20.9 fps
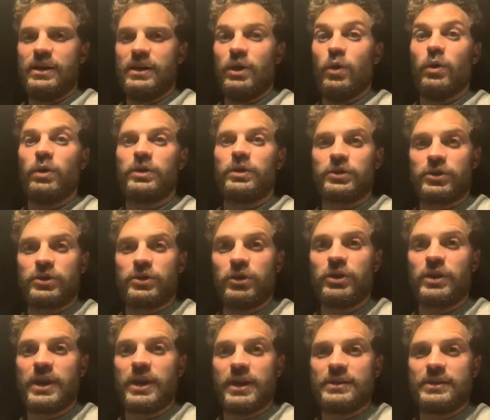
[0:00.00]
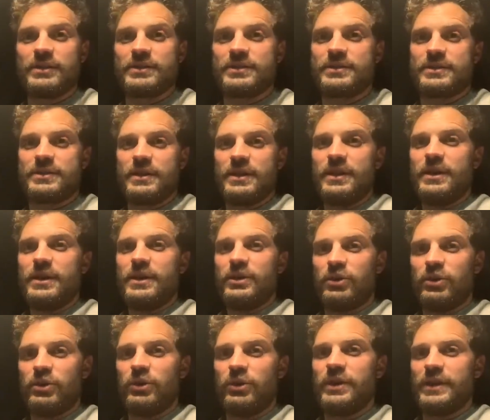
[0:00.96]
the older two kids
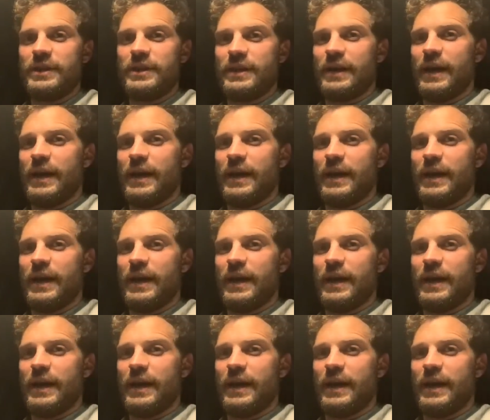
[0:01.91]
to it.